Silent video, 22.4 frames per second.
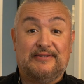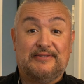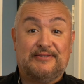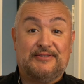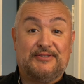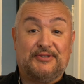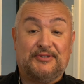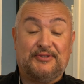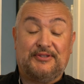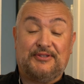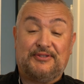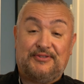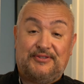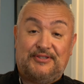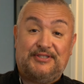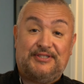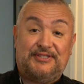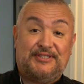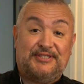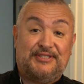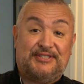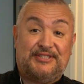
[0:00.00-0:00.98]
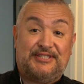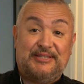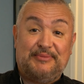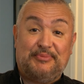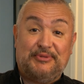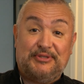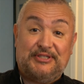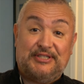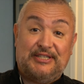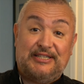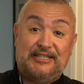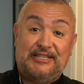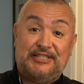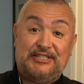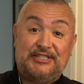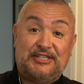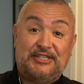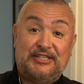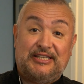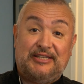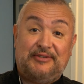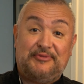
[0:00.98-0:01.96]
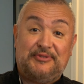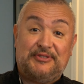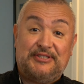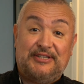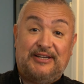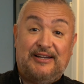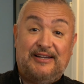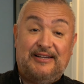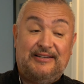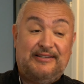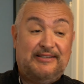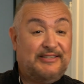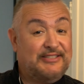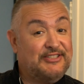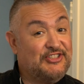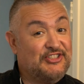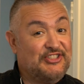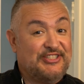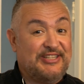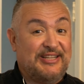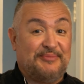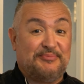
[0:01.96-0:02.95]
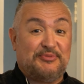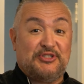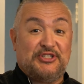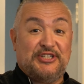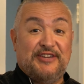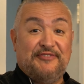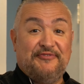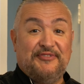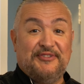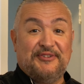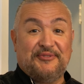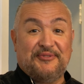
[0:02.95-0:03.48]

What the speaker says: So this is Simple Sundays Cooking with Zion. Stop cheffing